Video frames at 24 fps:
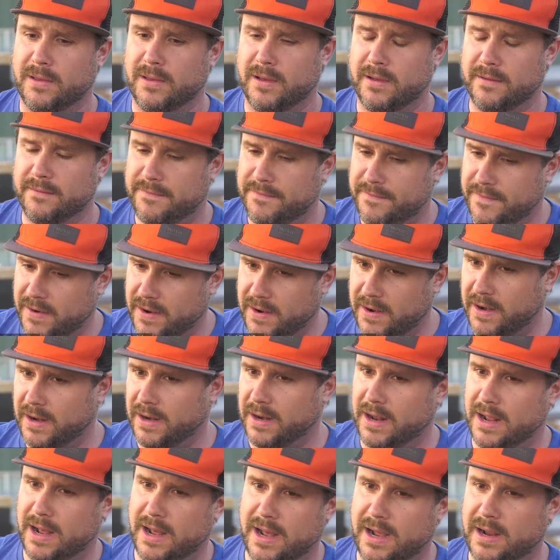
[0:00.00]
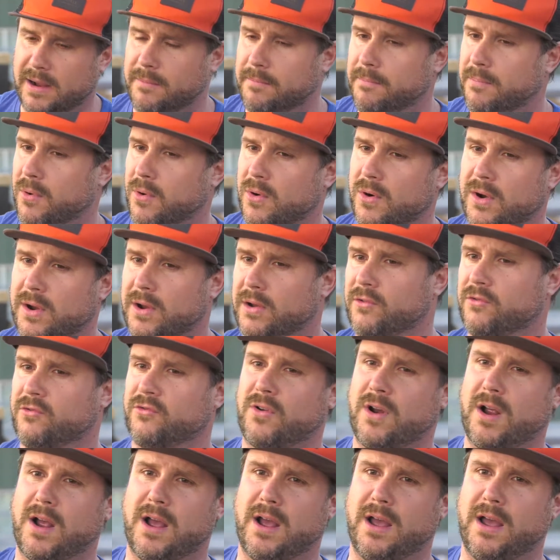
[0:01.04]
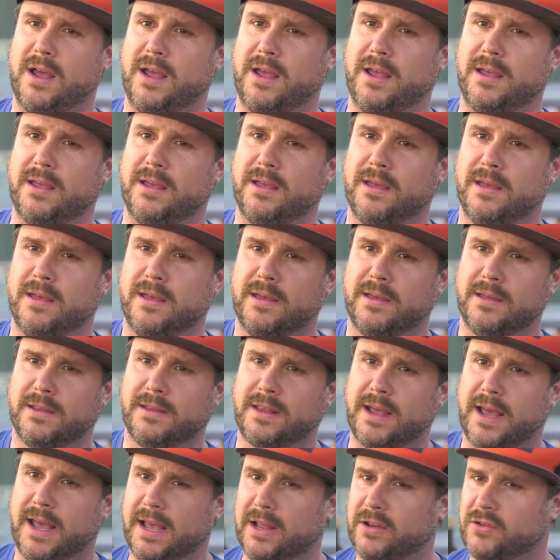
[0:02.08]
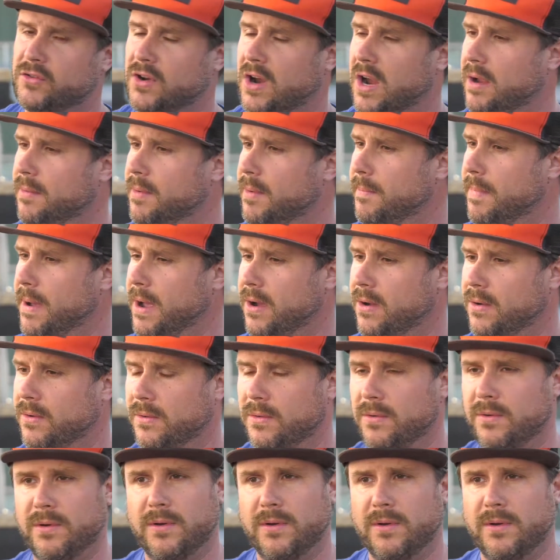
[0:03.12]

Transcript: a very long, boring, dry diatribe about